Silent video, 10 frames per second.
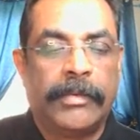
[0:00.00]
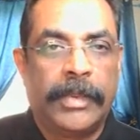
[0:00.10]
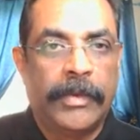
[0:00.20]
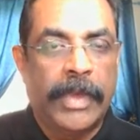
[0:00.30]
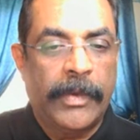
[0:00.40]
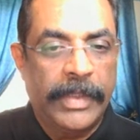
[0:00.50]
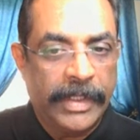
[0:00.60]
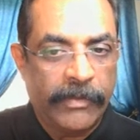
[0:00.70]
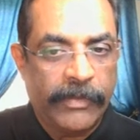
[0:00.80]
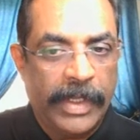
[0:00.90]
you have a
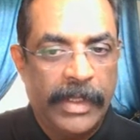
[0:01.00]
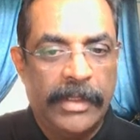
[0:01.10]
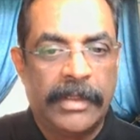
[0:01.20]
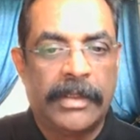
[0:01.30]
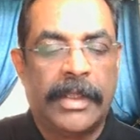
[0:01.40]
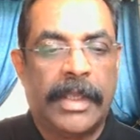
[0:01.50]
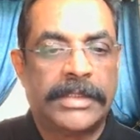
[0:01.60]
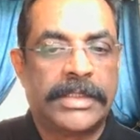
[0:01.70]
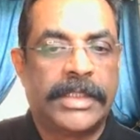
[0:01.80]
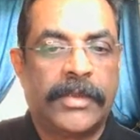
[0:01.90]
data file
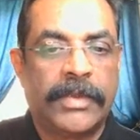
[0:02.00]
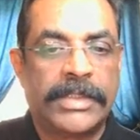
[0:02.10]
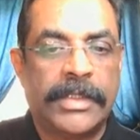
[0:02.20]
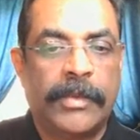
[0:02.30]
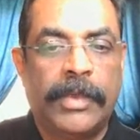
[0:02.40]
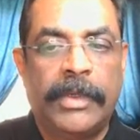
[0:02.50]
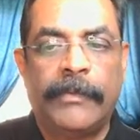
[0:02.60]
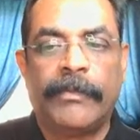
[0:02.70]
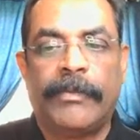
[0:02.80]
as a sequence number.